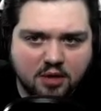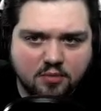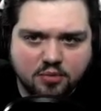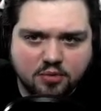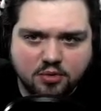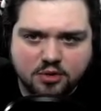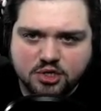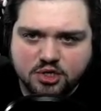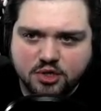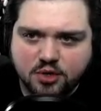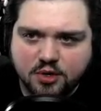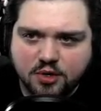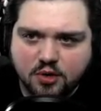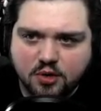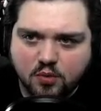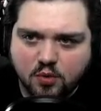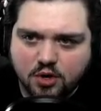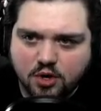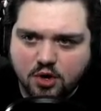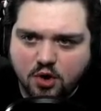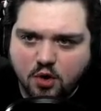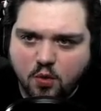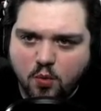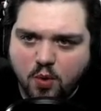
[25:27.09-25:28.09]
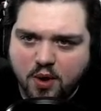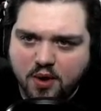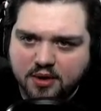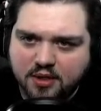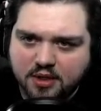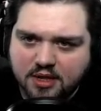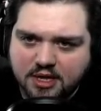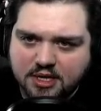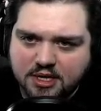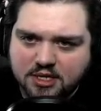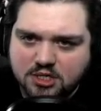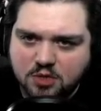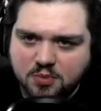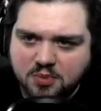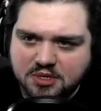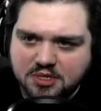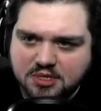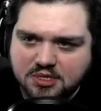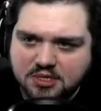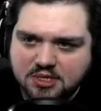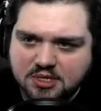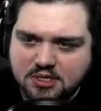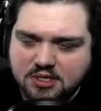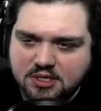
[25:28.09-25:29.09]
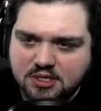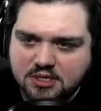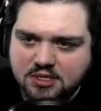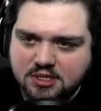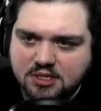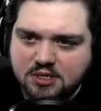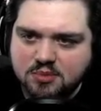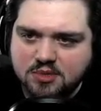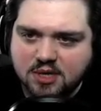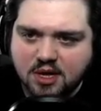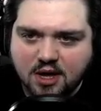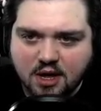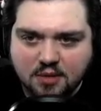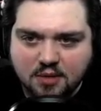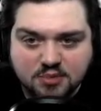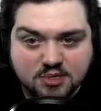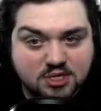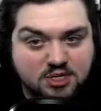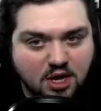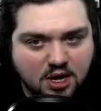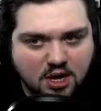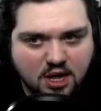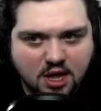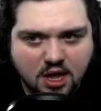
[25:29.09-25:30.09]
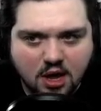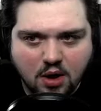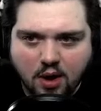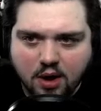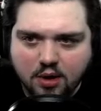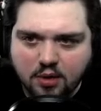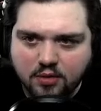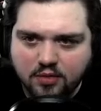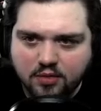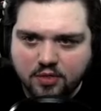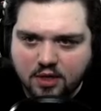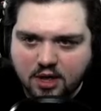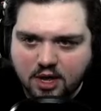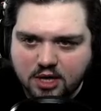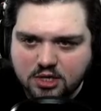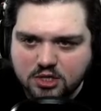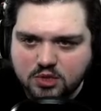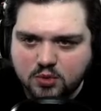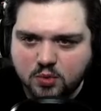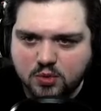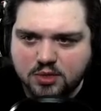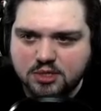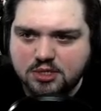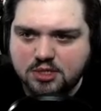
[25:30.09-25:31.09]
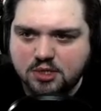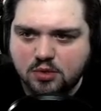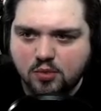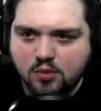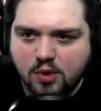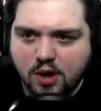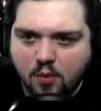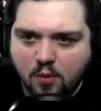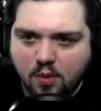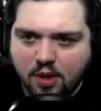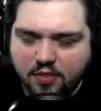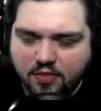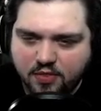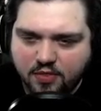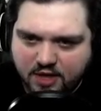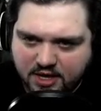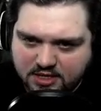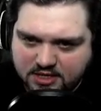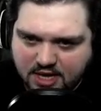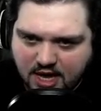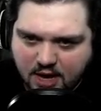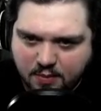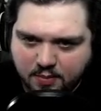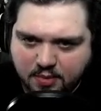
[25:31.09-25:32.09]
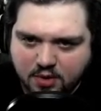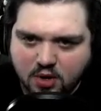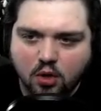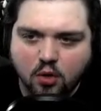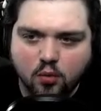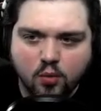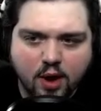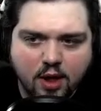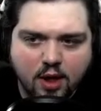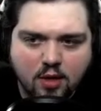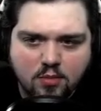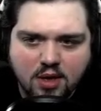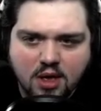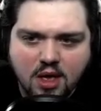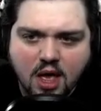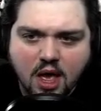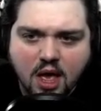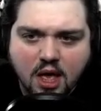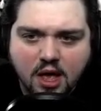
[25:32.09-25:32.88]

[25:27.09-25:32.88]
Pretty sure I don't want to know where it leads to, but since it seems like I'm stuck here, I don't think I just want to sit around while things happen all around me.